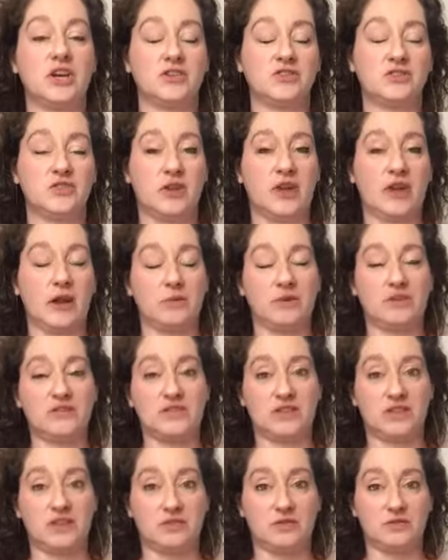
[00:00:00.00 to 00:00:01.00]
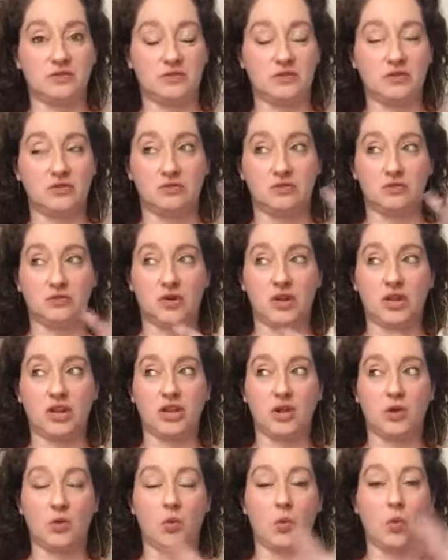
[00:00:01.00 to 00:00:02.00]
So again, we see
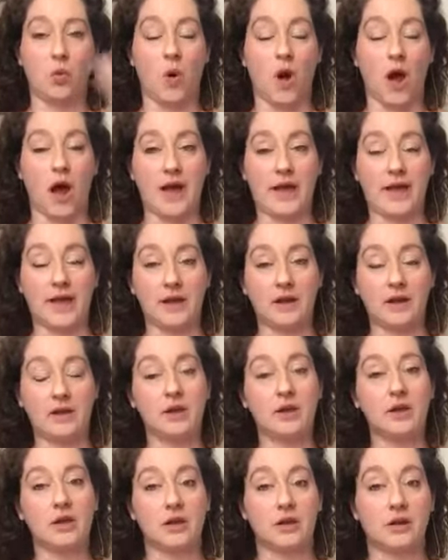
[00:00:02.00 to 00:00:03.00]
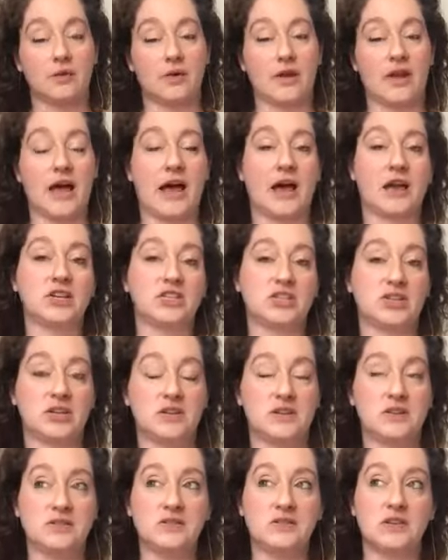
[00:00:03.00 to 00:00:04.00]
really wide
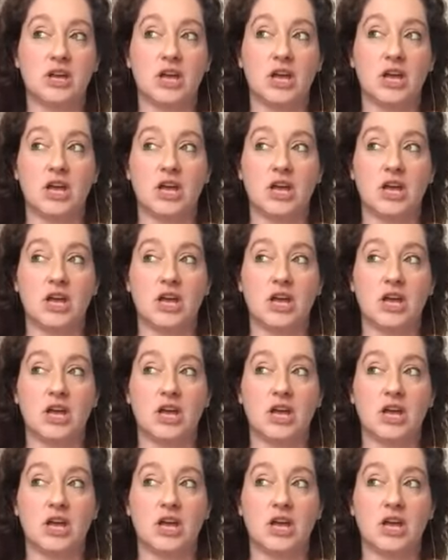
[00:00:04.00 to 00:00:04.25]
reactions,